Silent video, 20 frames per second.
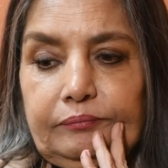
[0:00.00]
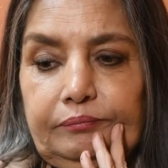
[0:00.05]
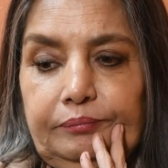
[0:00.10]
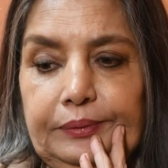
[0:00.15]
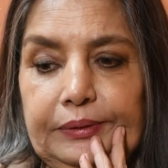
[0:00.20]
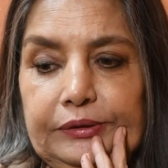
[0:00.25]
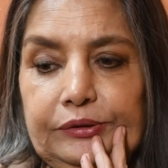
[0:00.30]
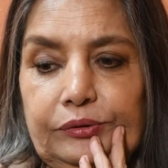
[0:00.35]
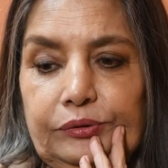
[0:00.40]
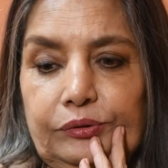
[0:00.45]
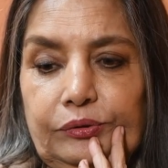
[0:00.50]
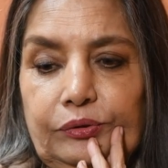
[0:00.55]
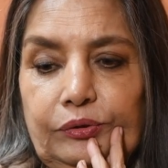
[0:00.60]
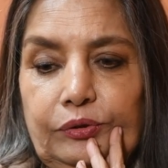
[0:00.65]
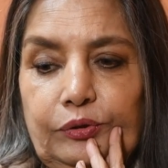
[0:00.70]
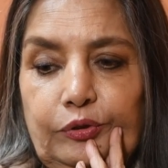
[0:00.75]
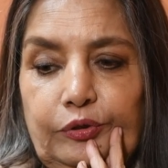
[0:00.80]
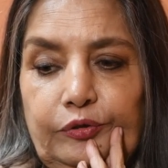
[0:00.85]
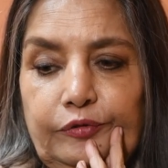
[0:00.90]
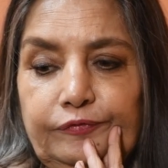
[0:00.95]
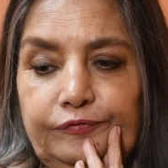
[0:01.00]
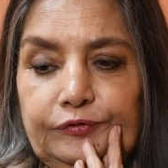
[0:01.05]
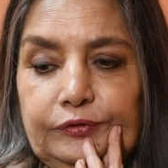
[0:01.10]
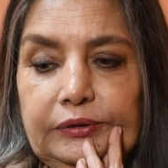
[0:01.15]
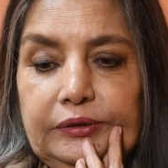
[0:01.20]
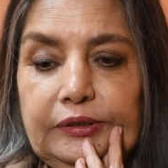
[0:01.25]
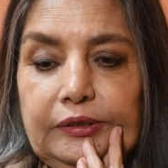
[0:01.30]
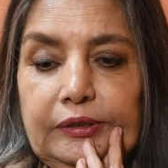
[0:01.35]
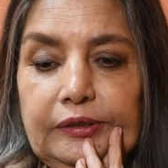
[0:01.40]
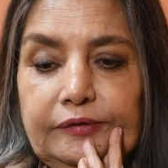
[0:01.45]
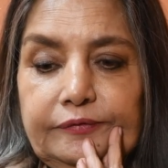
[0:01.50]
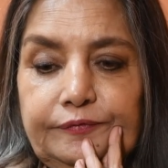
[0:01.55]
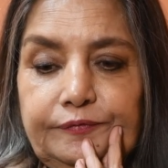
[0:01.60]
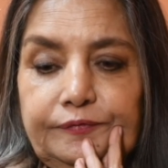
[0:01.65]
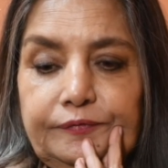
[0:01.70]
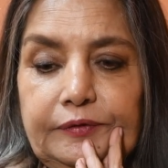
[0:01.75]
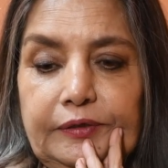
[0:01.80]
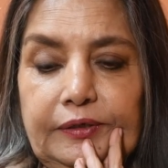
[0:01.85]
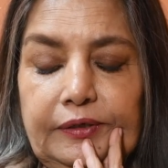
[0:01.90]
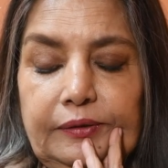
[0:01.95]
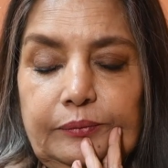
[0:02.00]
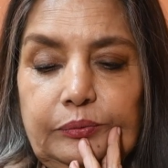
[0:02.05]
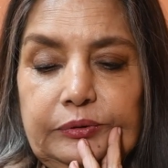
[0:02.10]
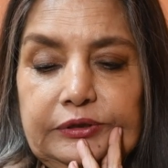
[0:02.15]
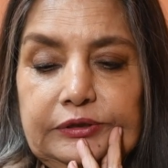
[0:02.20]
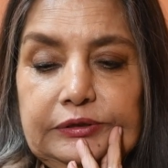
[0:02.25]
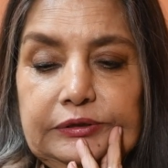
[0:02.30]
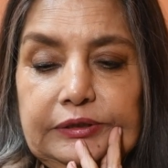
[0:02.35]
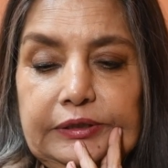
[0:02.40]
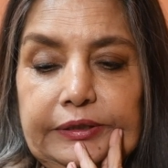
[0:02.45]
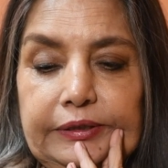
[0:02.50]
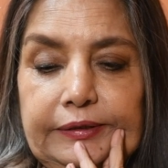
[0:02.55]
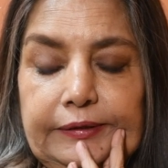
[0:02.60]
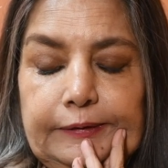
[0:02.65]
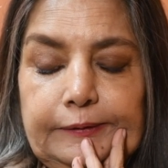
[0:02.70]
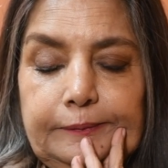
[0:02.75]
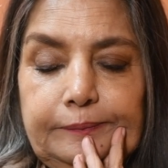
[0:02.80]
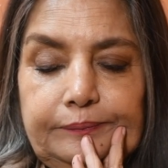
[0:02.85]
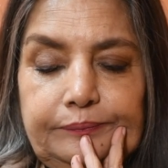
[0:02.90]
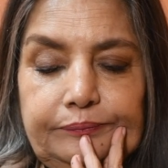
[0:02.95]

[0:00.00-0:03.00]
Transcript: but off the cuff, I would say